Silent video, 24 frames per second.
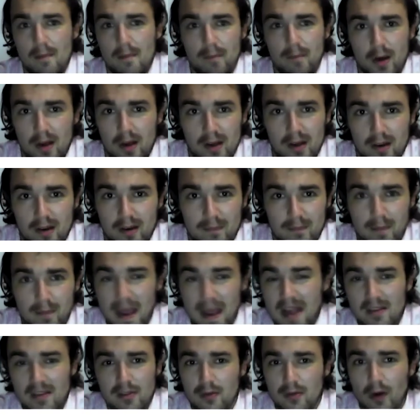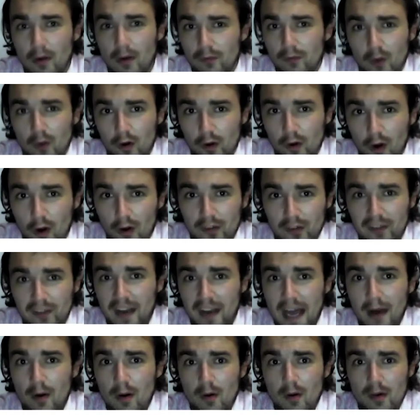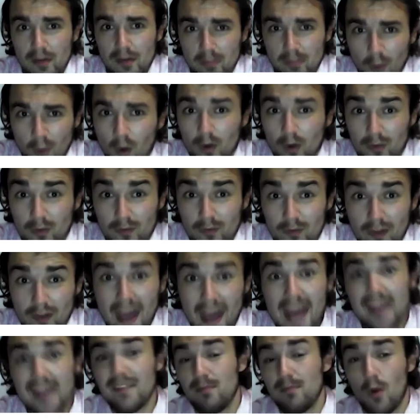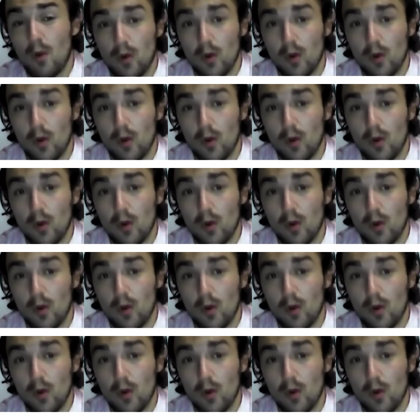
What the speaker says: But paying $3 or $4 an hour is more than fair.